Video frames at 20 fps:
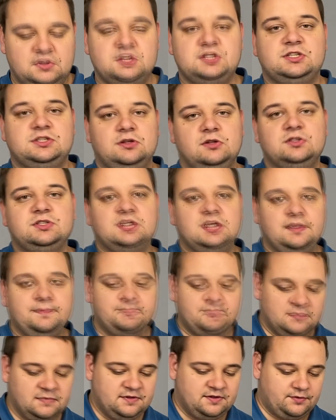this is also
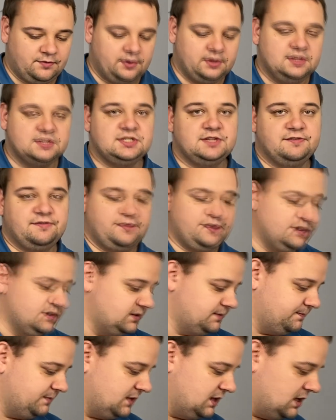really
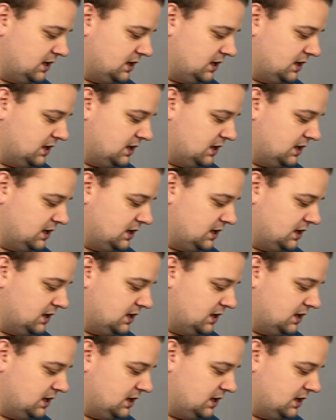different.